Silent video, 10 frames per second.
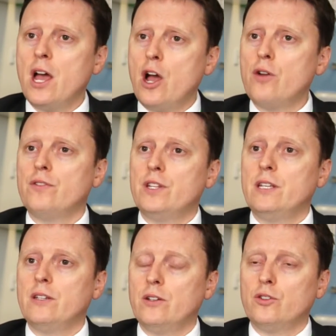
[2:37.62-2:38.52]
over
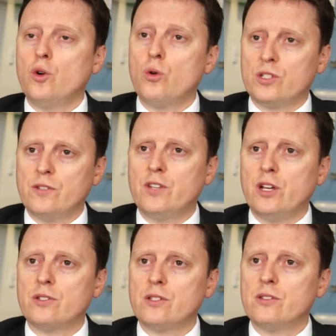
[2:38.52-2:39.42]
the course of
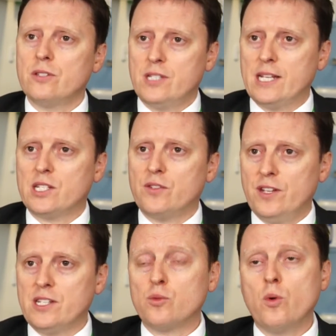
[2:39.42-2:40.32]
those six visits.